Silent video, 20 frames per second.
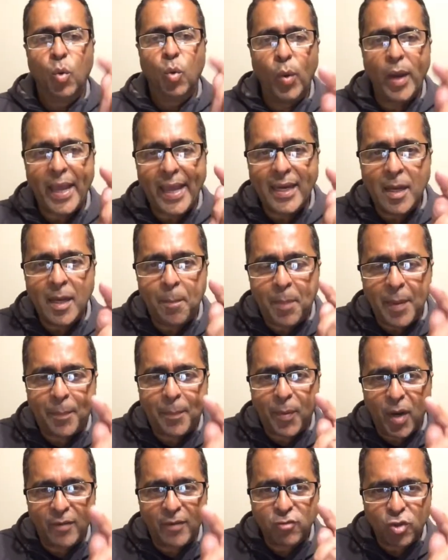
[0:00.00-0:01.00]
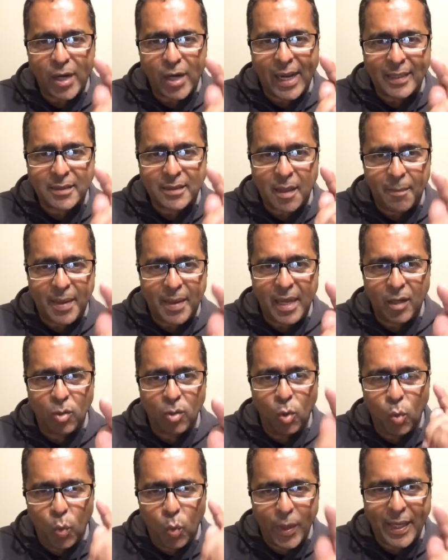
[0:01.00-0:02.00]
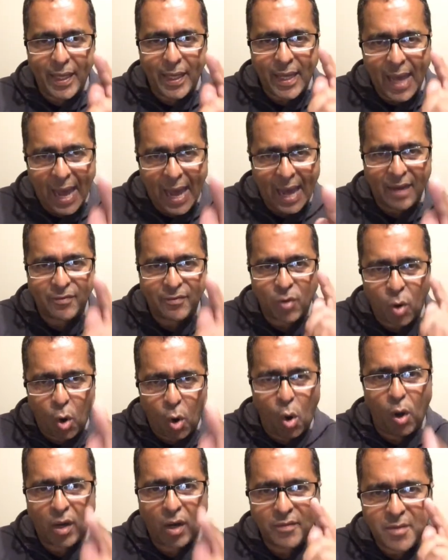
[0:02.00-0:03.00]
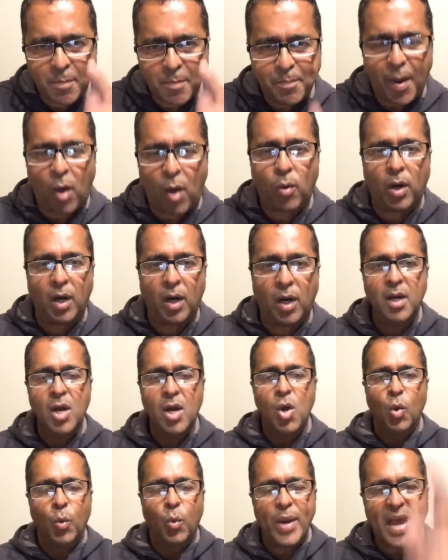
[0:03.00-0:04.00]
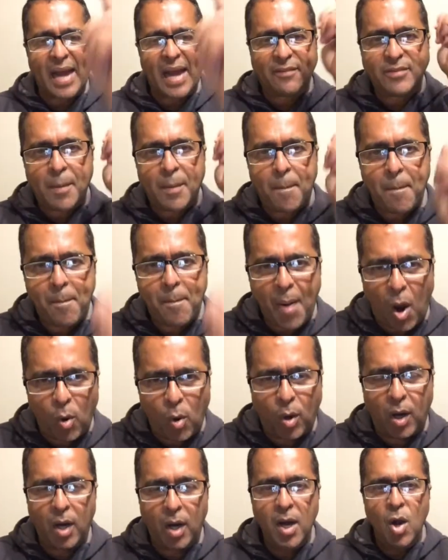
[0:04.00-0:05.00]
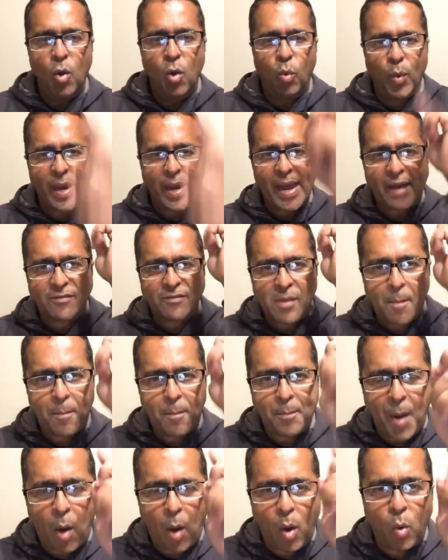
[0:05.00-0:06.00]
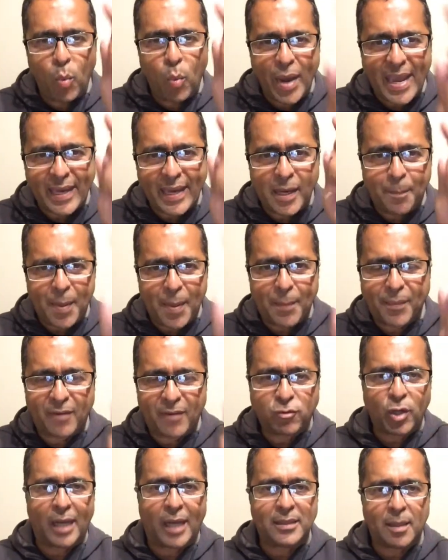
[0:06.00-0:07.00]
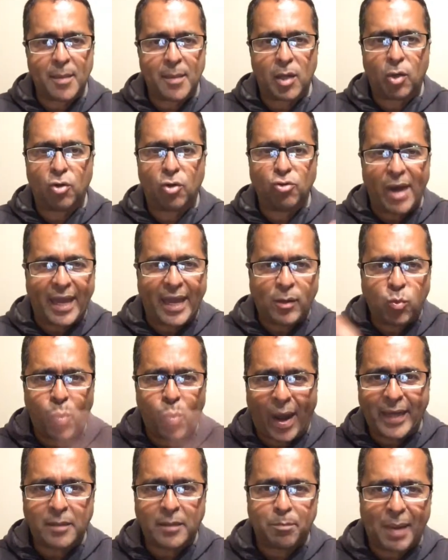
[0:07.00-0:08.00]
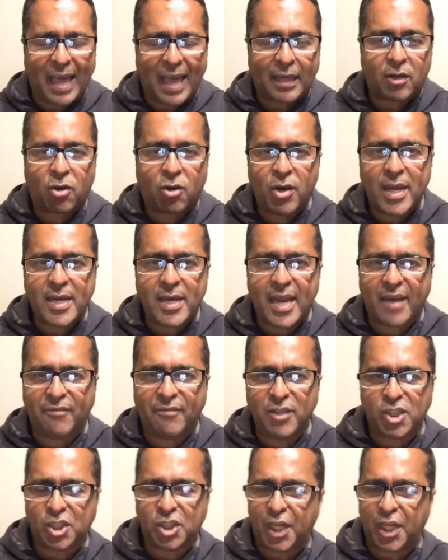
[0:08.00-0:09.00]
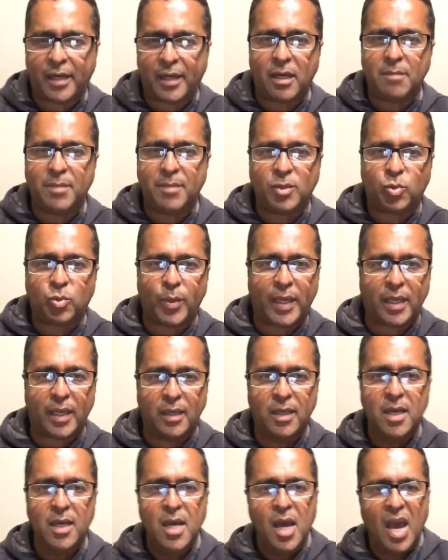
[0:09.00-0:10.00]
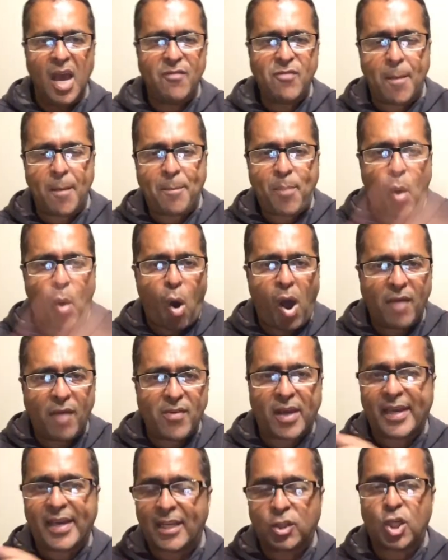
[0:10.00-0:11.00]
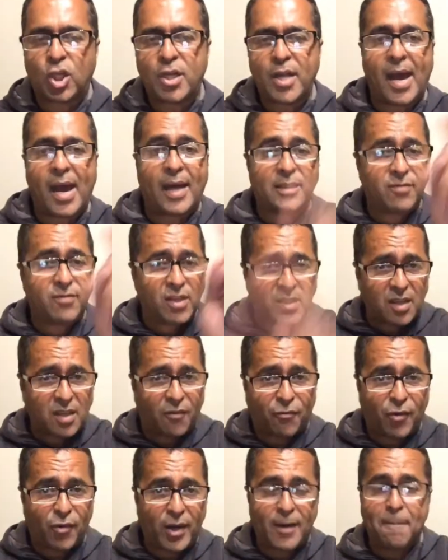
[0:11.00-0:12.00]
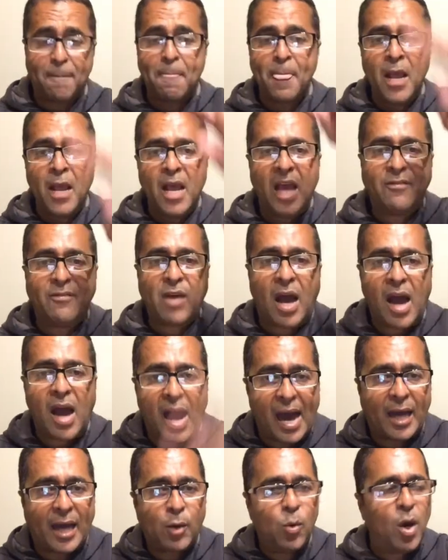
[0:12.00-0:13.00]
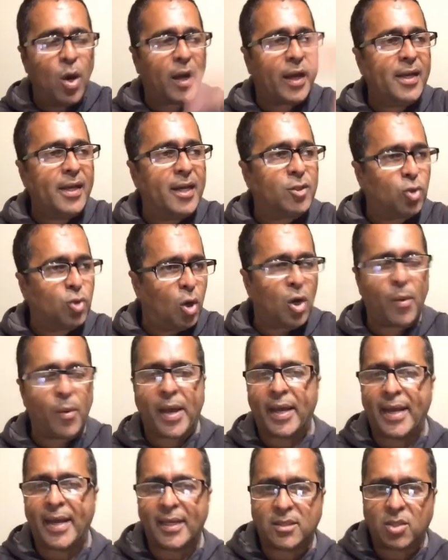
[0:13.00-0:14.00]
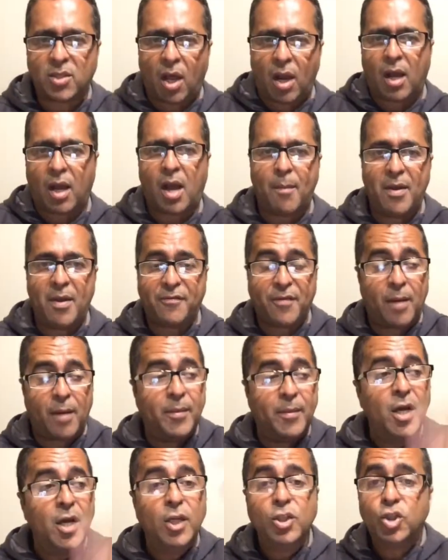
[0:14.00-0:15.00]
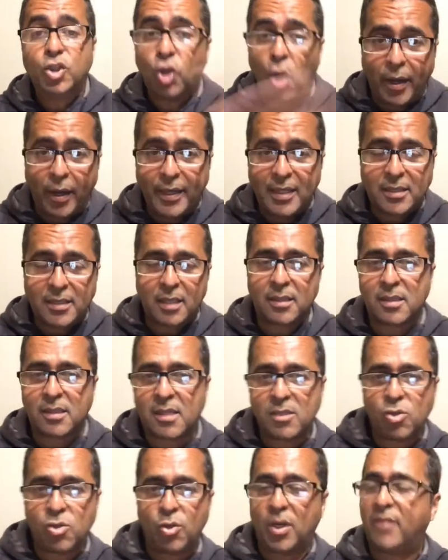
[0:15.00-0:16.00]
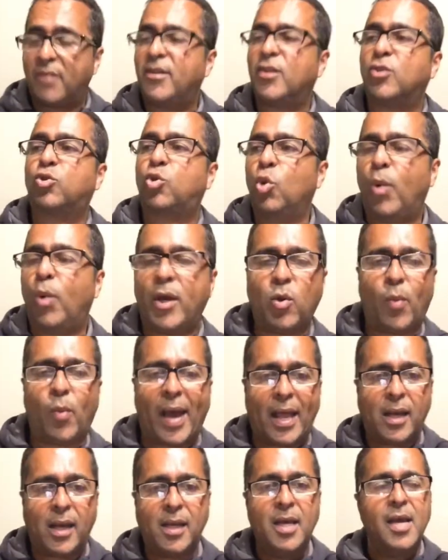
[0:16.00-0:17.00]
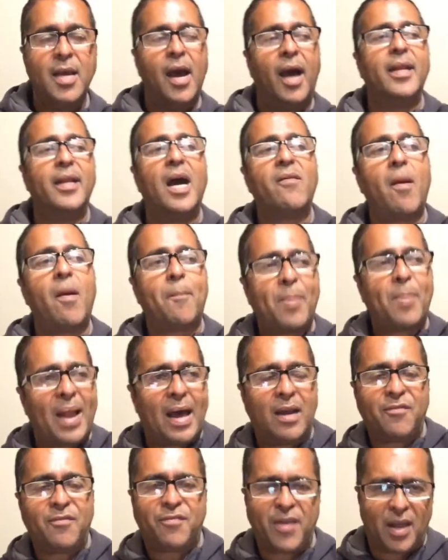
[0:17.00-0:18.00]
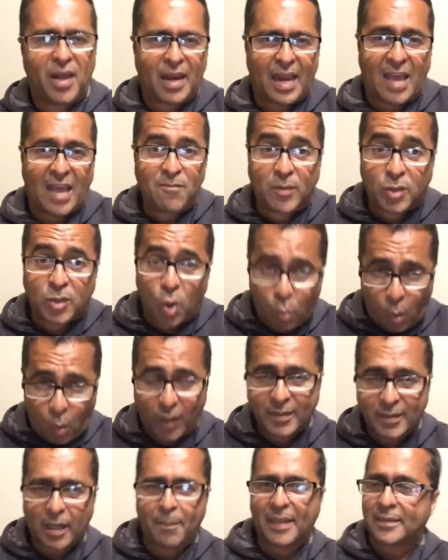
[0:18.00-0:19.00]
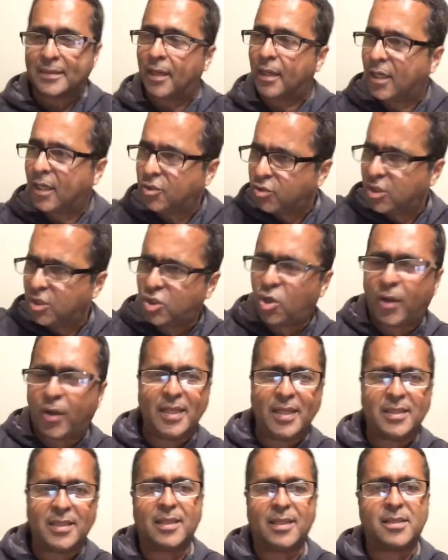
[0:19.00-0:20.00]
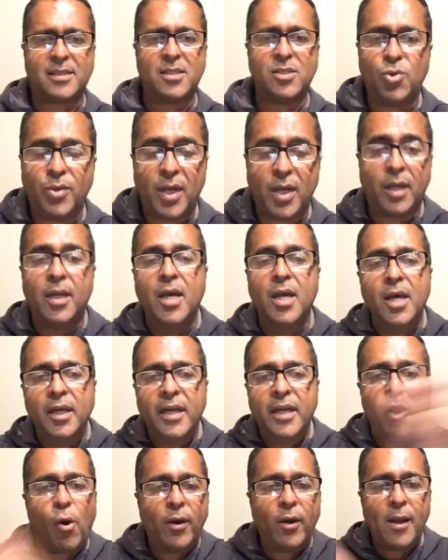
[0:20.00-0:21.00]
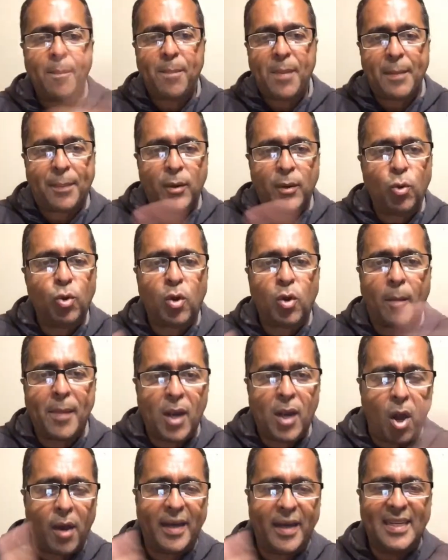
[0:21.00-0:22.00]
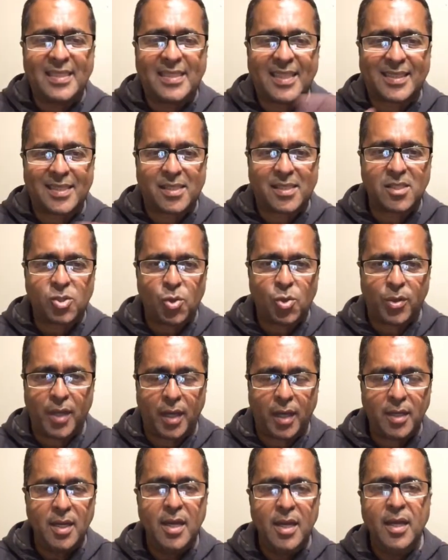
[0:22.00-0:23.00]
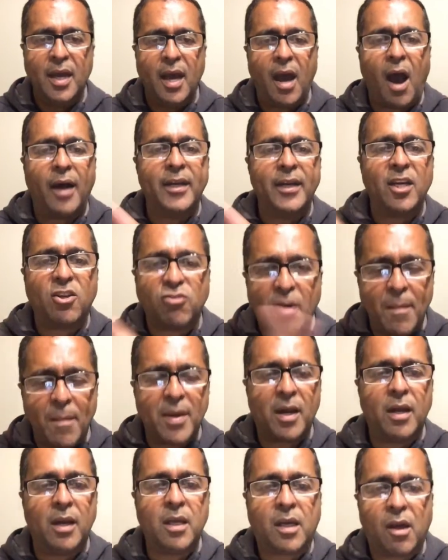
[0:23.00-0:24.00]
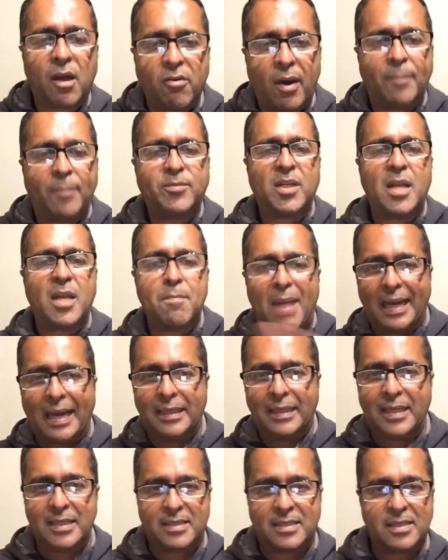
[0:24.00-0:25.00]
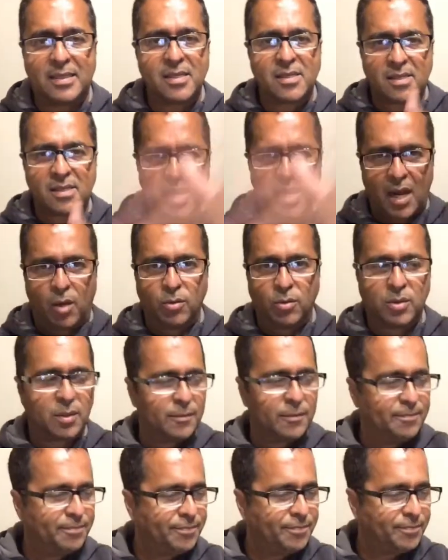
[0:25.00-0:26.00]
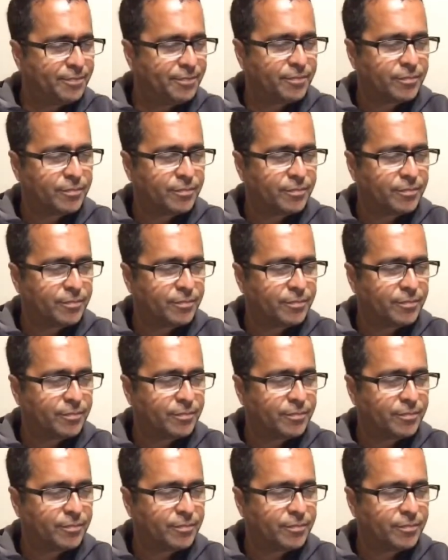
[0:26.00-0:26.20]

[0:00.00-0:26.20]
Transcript: We, the people of Trinidad and Tobago, we have all of the power. We have the power. We have the power. We, the people of Trinidad and Tobago, red, white, black, green, every shade in between. If you're poor, if you're catching your ass, if you're suffering, if you're hard working, you don't know where your next dollar coming from, join the Citizens Union. If you're doing well and you have a plan for your life, but you want a better country, join the Citizens Union. The only people who don't belong in the Citizens Union are the criminally corrupt and the bandits. Stay out.